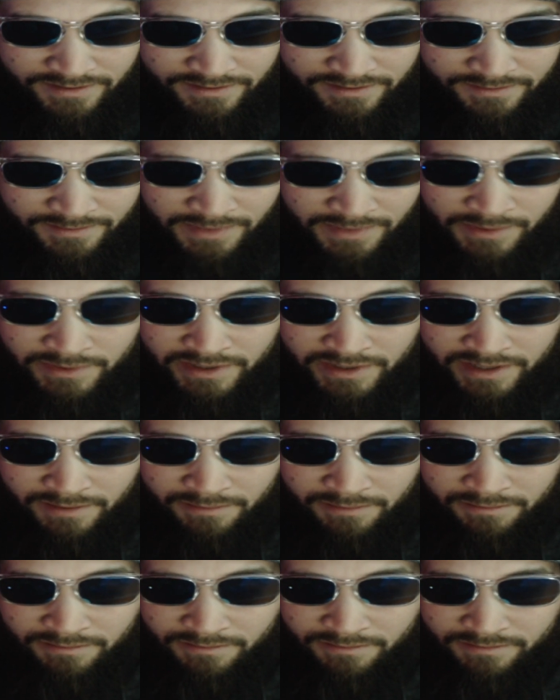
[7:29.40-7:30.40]
Maybe you get
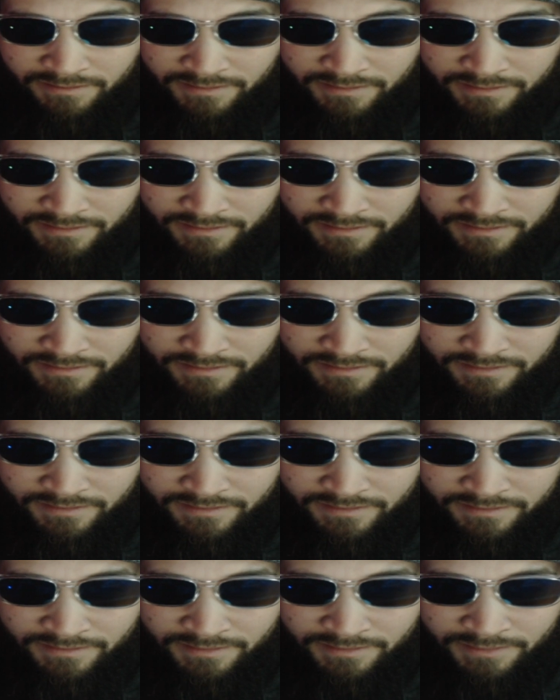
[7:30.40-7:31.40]

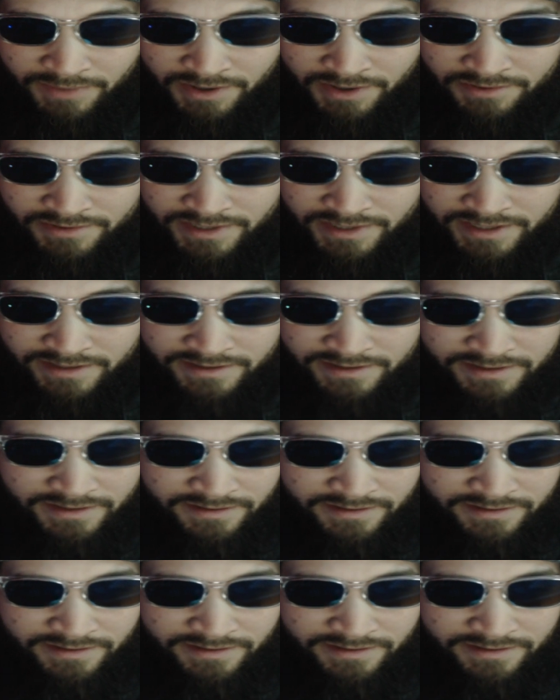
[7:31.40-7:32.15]
burnt less?